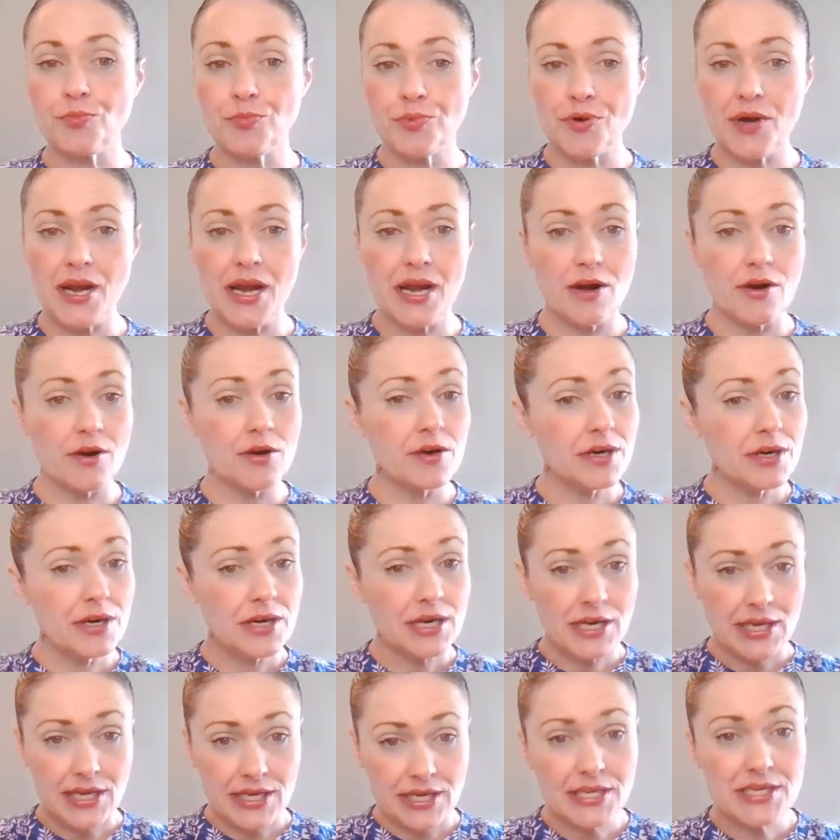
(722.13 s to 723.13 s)
prayer,
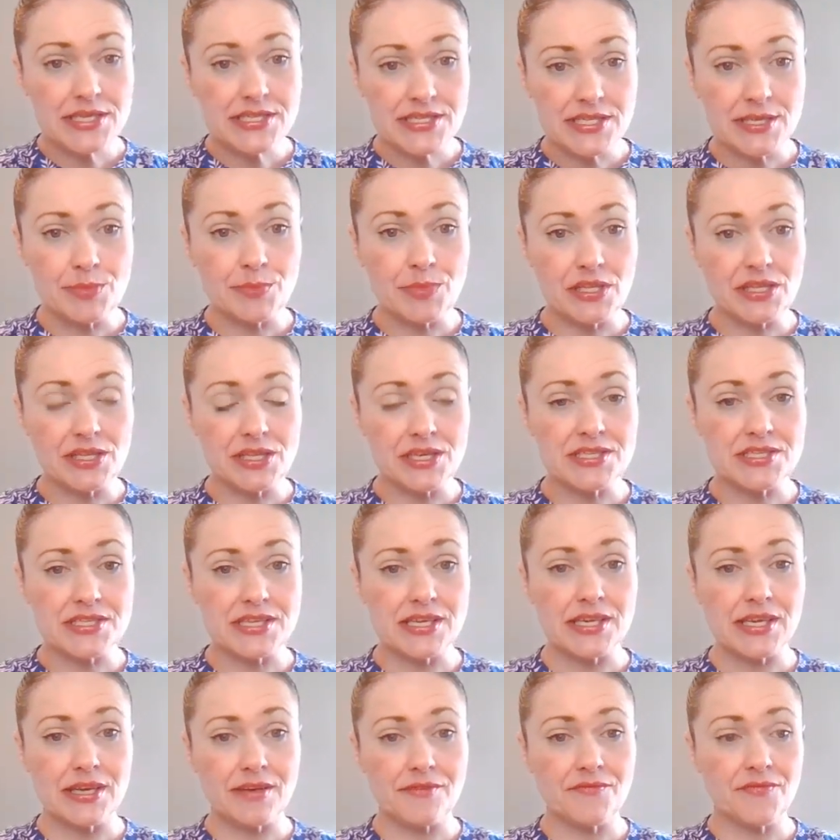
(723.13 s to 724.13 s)
it is limitless
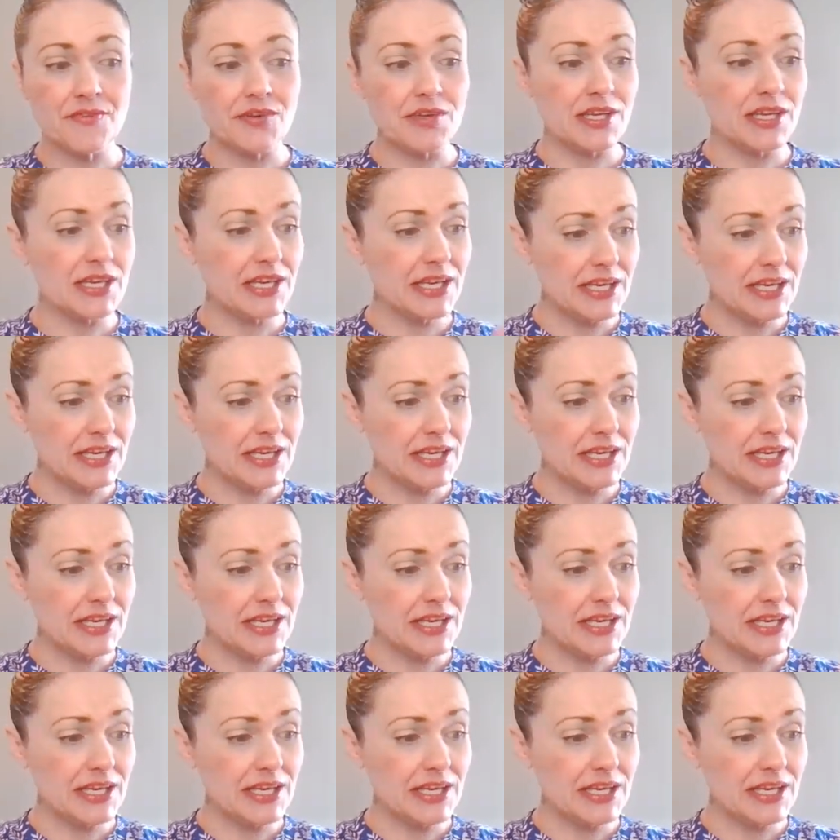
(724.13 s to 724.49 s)
and infinite.